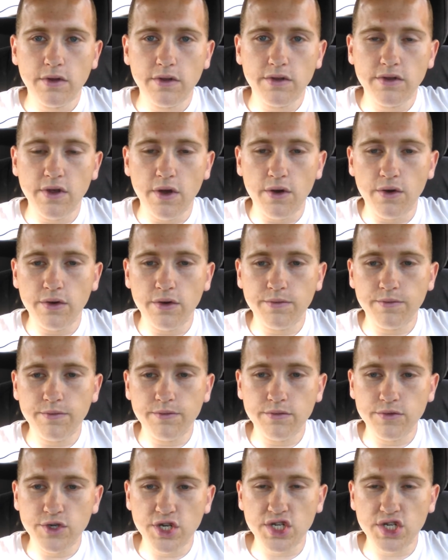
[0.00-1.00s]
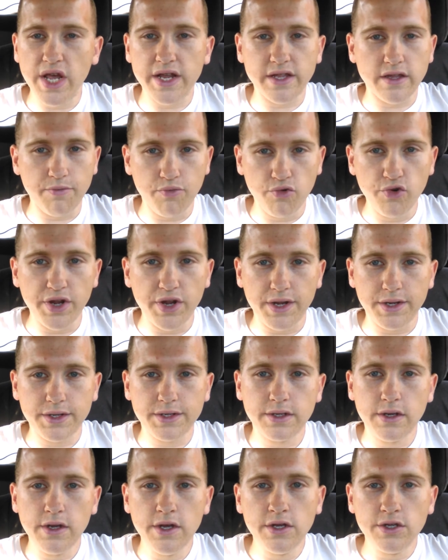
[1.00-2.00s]
So just like the
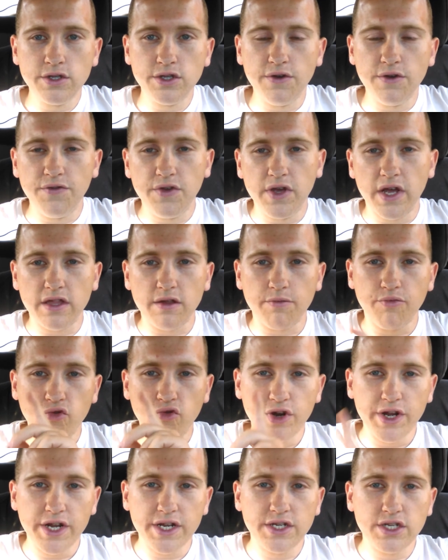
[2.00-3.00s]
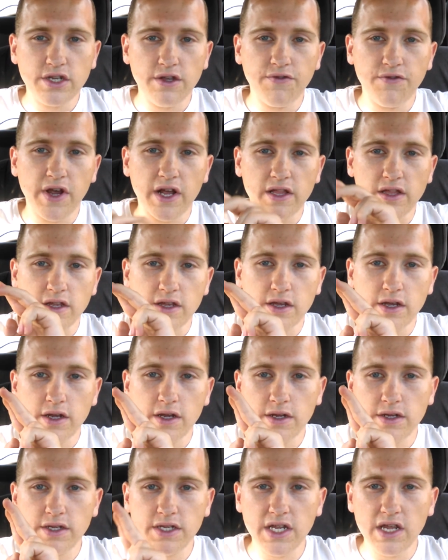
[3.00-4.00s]
Prius. So if you got the Prius, you've got
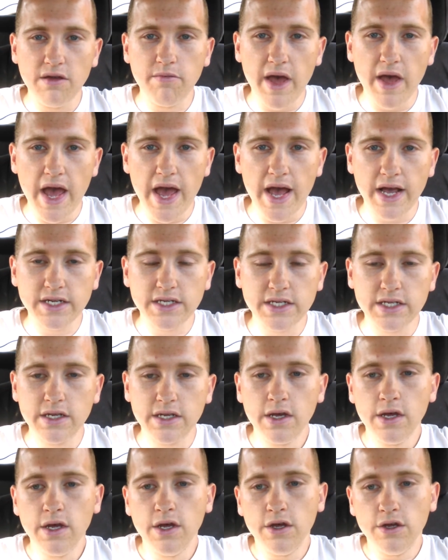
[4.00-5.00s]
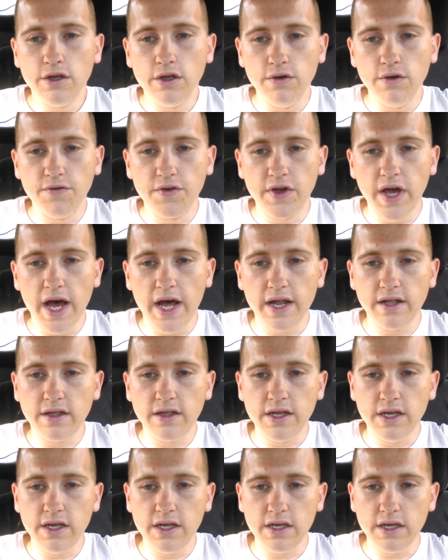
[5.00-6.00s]
the C-Max, you've got
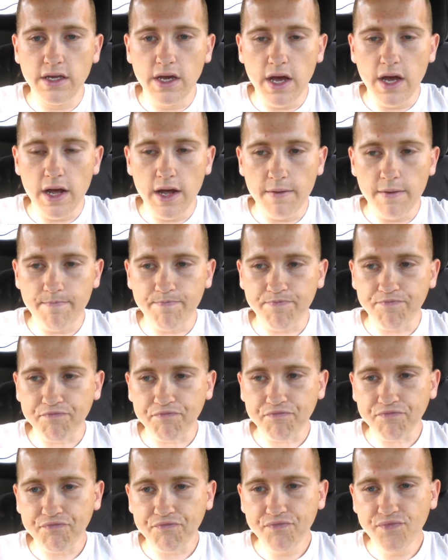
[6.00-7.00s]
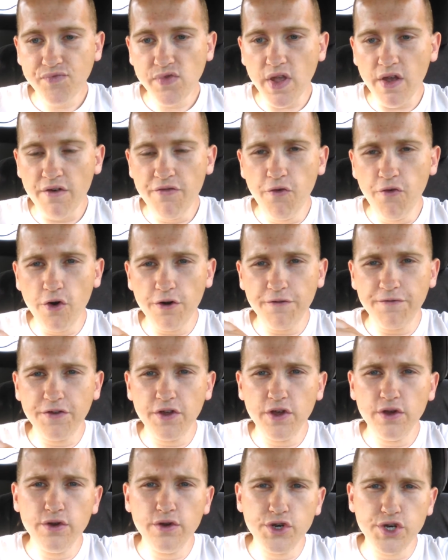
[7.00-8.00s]
the Ford
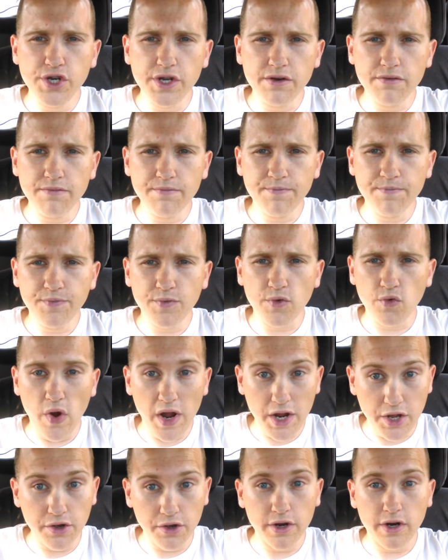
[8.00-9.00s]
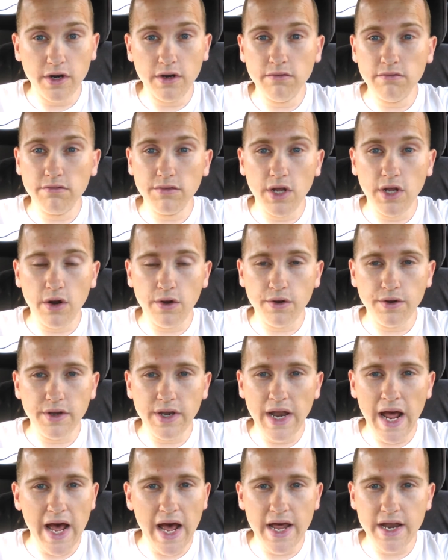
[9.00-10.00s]
Fusion regular,
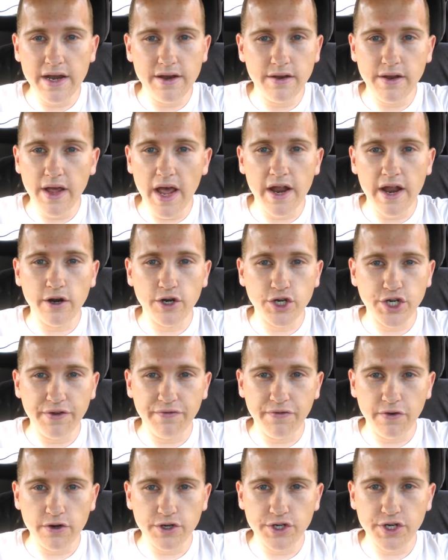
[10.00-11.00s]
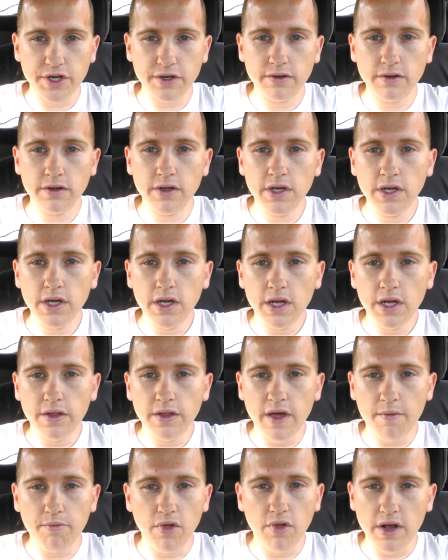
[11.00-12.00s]
non-energy version
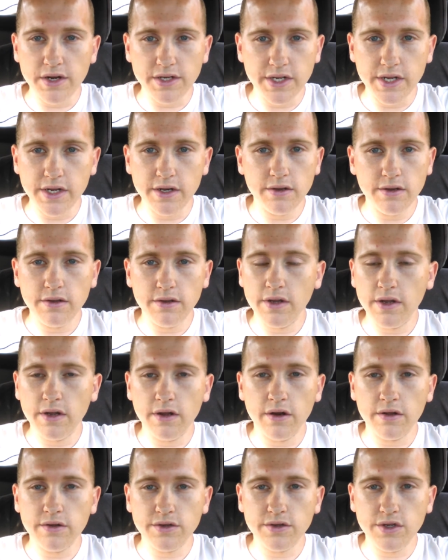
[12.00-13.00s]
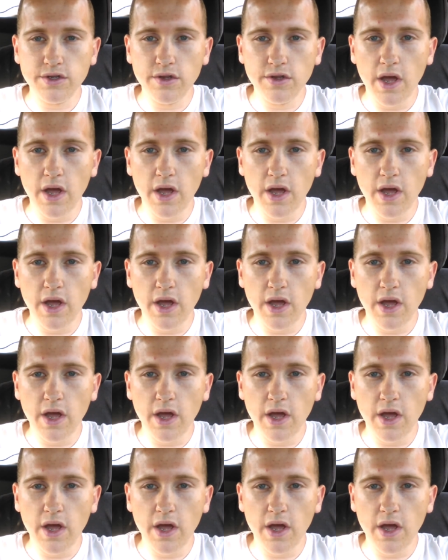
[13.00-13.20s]
that plugs in.